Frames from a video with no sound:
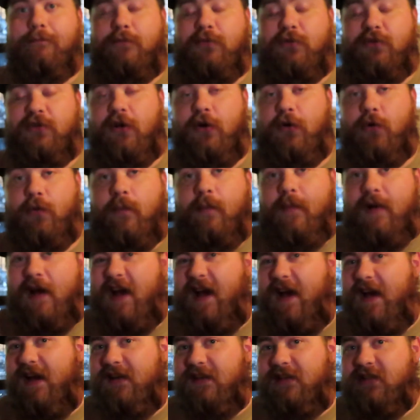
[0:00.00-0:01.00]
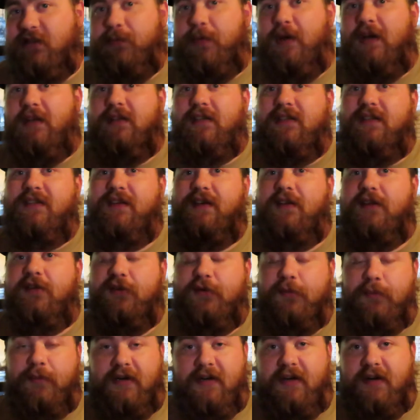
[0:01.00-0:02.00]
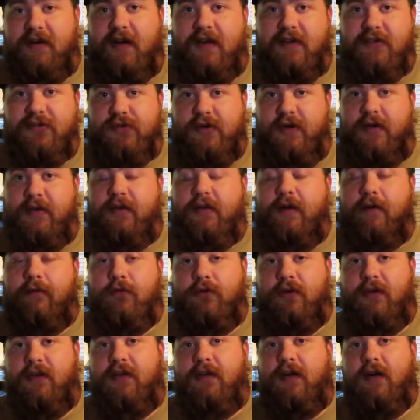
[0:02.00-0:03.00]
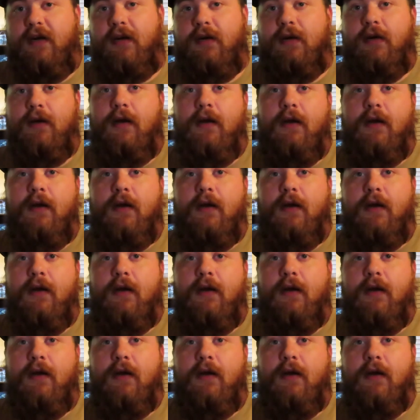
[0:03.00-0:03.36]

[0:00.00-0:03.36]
So I expect to see a little bit of nitrate level in there.